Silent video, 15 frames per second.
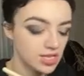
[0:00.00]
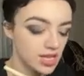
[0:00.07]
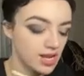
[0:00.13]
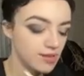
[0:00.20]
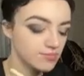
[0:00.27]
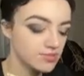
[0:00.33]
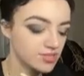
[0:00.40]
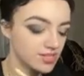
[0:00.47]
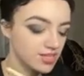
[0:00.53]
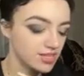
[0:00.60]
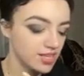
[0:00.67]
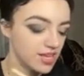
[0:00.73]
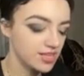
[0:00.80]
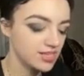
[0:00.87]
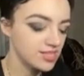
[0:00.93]
and I'm just gonna
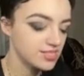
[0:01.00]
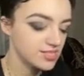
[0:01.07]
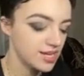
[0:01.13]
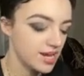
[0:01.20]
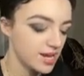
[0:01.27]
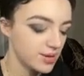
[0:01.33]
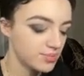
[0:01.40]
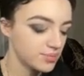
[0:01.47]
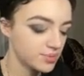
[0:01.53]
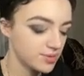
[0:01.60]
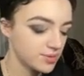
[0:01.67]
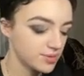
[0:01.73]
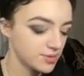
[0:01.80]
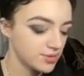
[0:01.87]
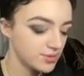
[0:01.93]
lightly tap
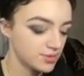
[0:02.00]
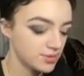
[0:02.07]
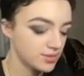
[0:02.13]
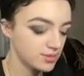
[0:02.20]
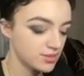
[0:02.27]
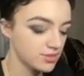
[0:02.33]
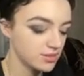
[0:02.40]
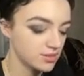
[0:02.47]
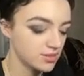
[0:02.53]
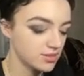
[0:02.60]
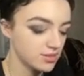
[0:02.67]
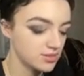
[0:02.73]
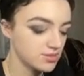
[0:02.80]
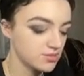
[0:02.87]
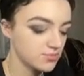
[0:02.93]

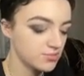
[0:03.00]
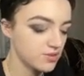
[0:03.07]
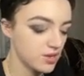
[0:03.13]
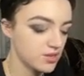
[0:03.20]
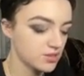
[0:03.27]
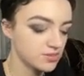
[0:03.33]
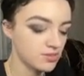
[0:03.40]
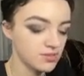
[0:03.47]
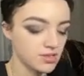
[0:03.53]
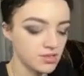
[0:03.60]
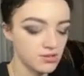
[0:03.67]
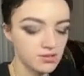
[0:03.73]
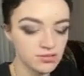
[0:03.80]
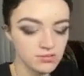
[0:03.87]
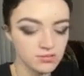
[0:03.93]
some product on
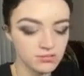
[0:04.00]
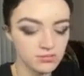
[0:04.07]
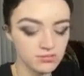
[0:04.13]
there.